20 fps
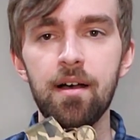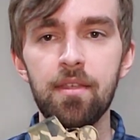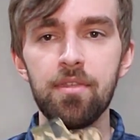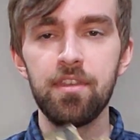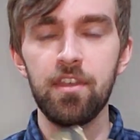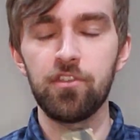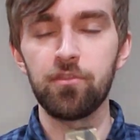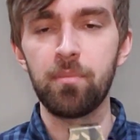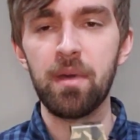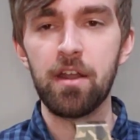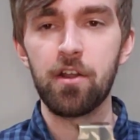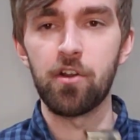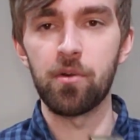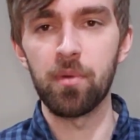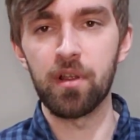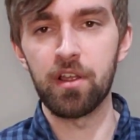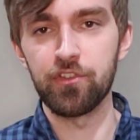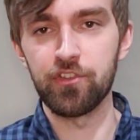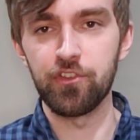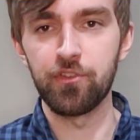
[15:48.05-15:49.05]
this better
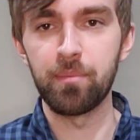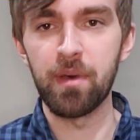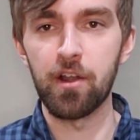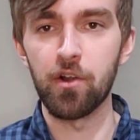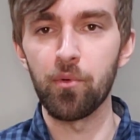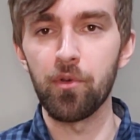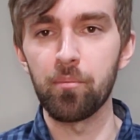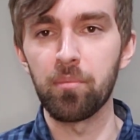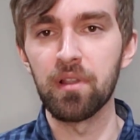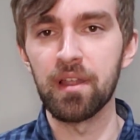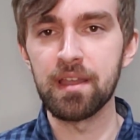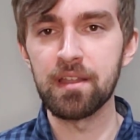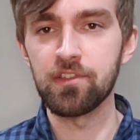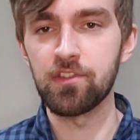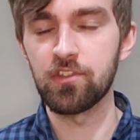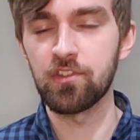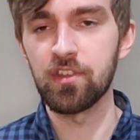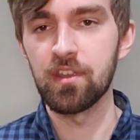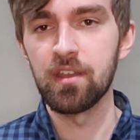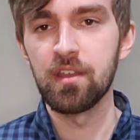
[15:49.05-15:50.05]
because it's better with
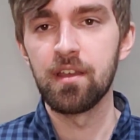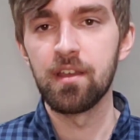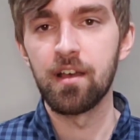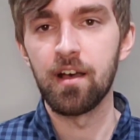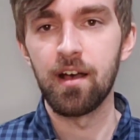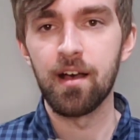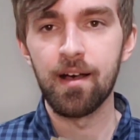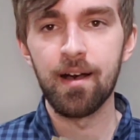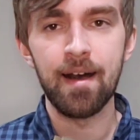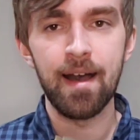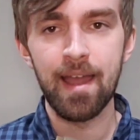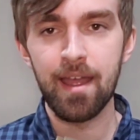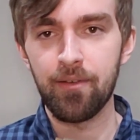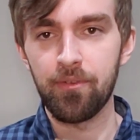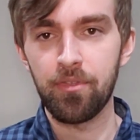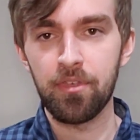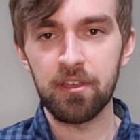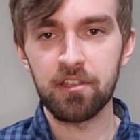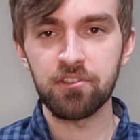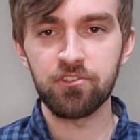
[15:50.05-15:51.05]
plates. I have
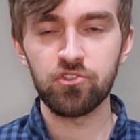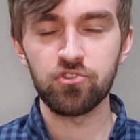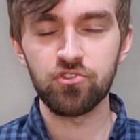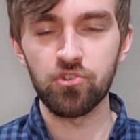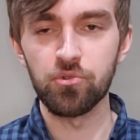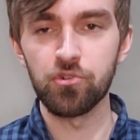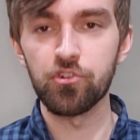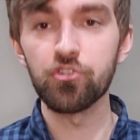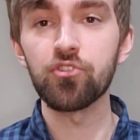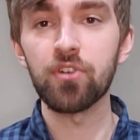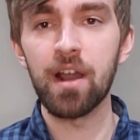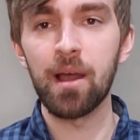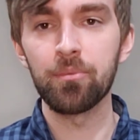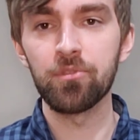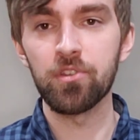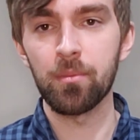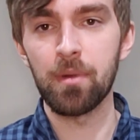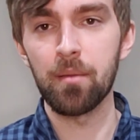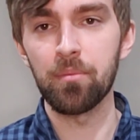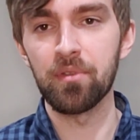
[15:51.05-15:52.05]
thick shoulder straps
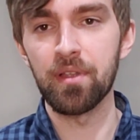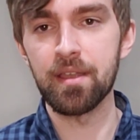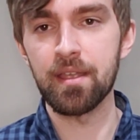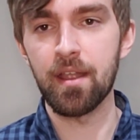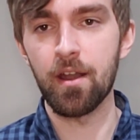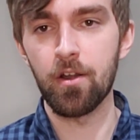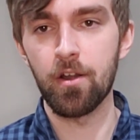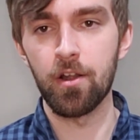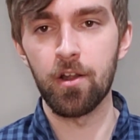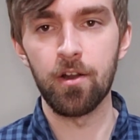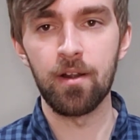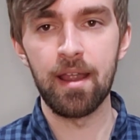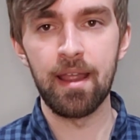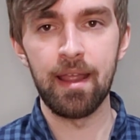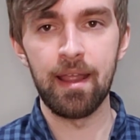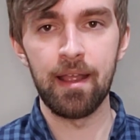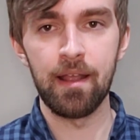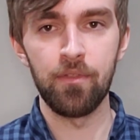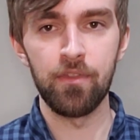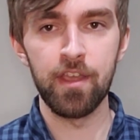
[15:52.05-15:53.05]
on my plate carrier,
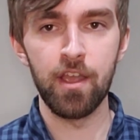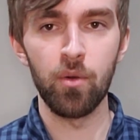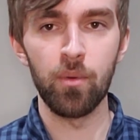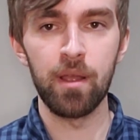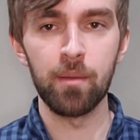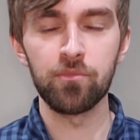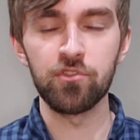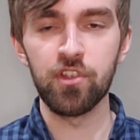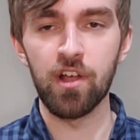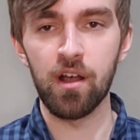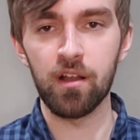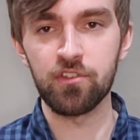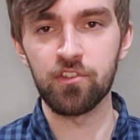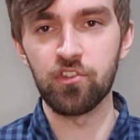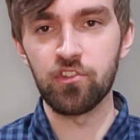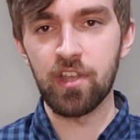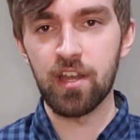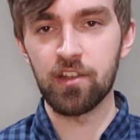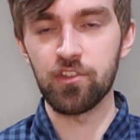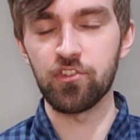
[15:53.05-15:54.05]
and the OEM stock
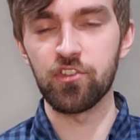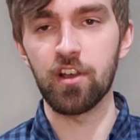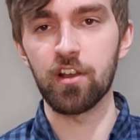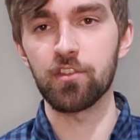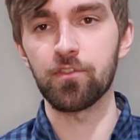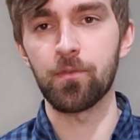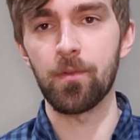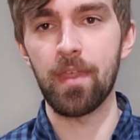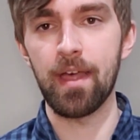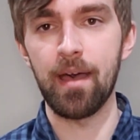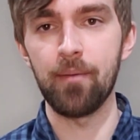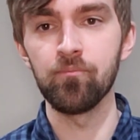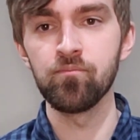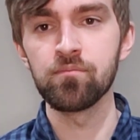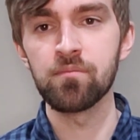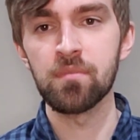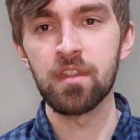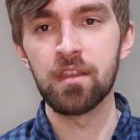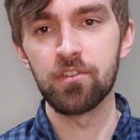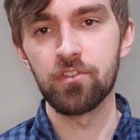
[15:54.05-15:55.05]
just kind of sucks for that.
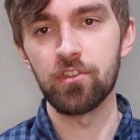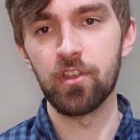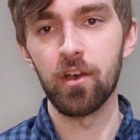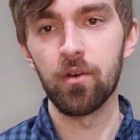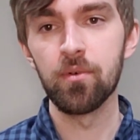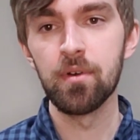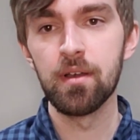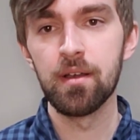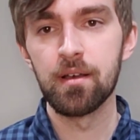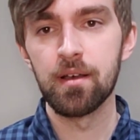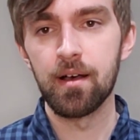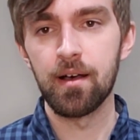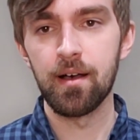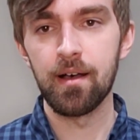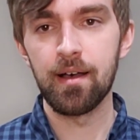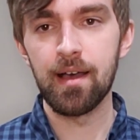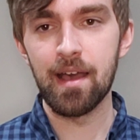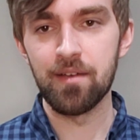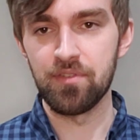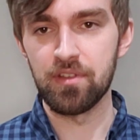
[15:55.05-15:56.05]
So
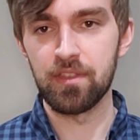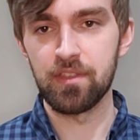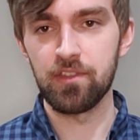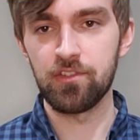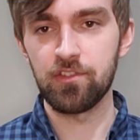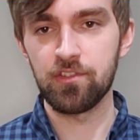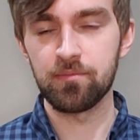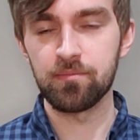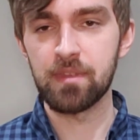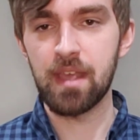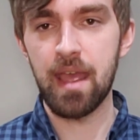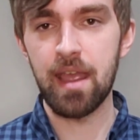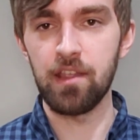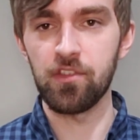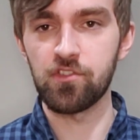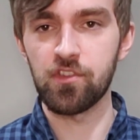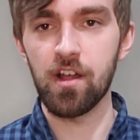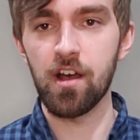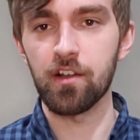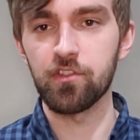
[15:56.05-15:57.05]
having this K
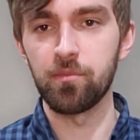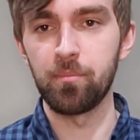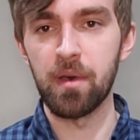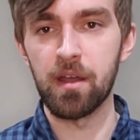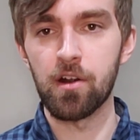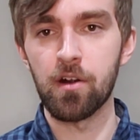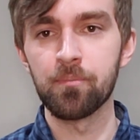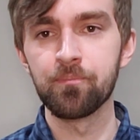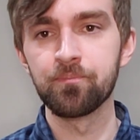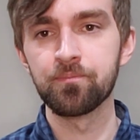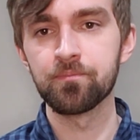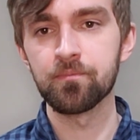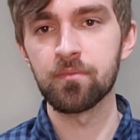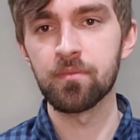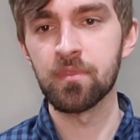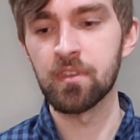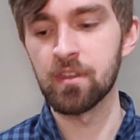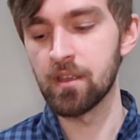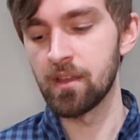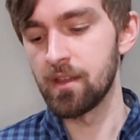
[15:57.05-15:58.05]
stock's better.
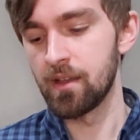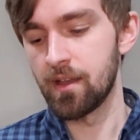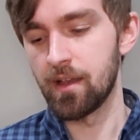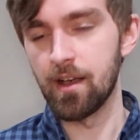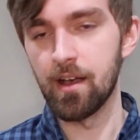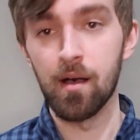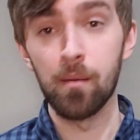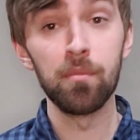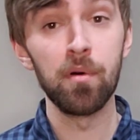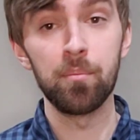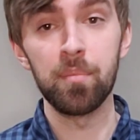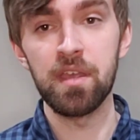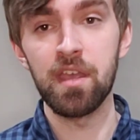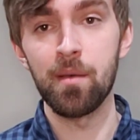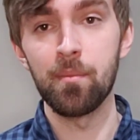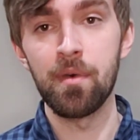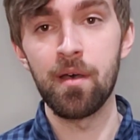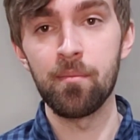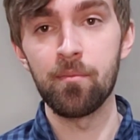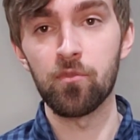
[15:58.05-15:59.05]
But
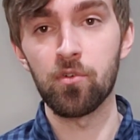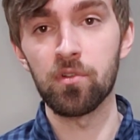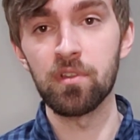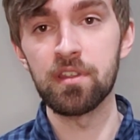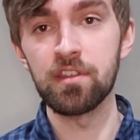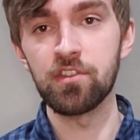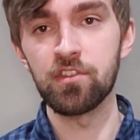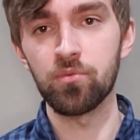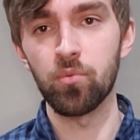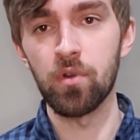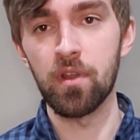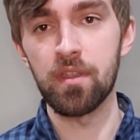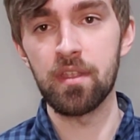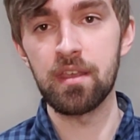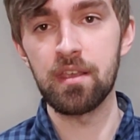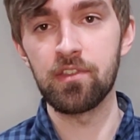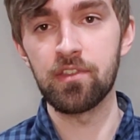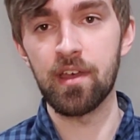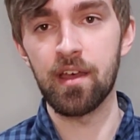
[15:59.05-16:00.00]
PMM released one of these